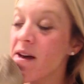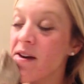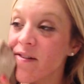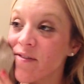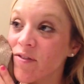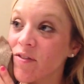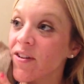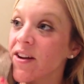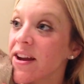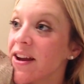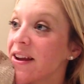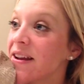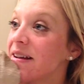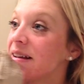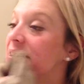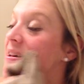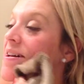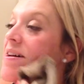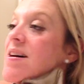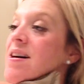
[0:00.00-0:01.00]
every
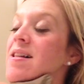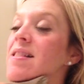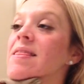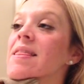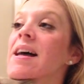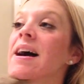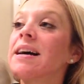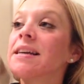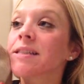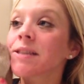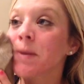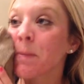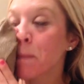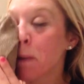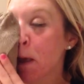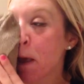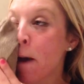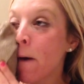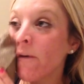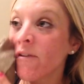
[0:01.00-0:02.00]
last
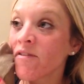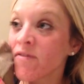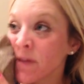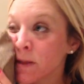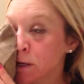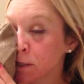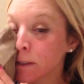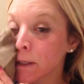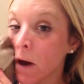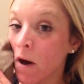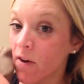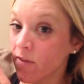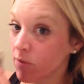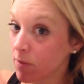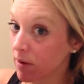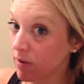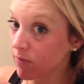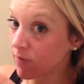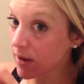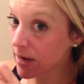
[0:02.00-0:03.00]
bit of this off
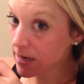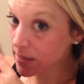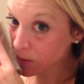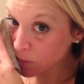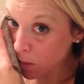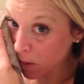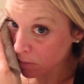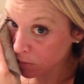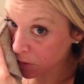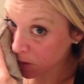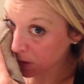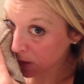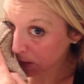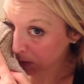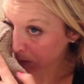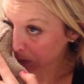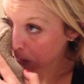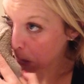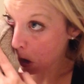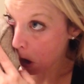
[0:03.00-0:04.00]
my face while I'm doing
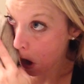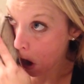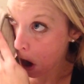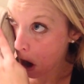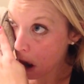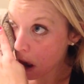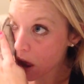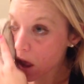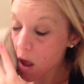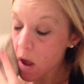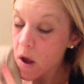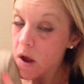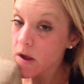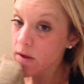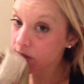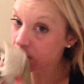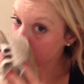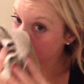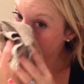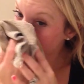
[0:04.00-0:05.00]
this. You
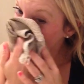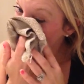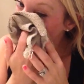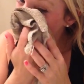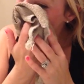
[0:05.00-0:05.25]
think I already